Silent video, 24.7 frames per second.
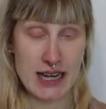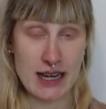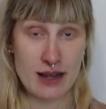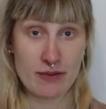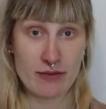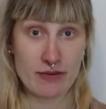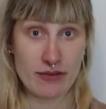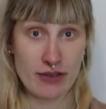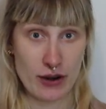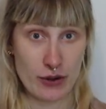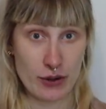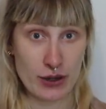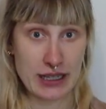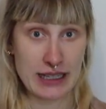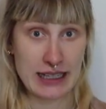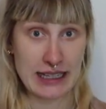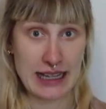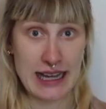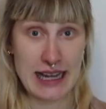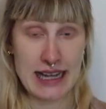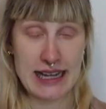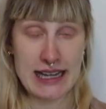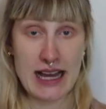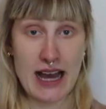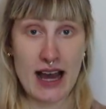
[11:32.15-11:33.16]
and I'm very
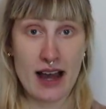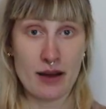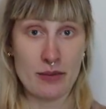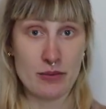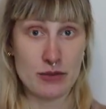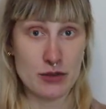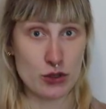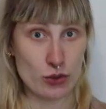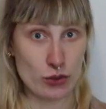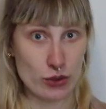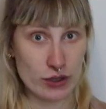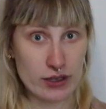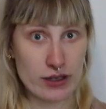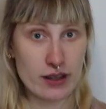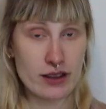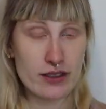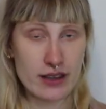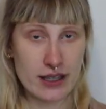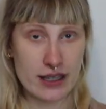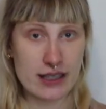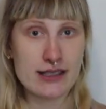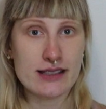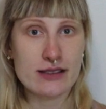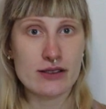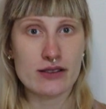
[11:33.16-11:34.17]
glad I'm doing the
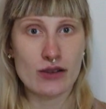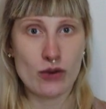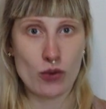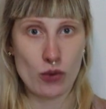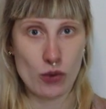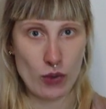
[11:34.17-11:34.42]
things the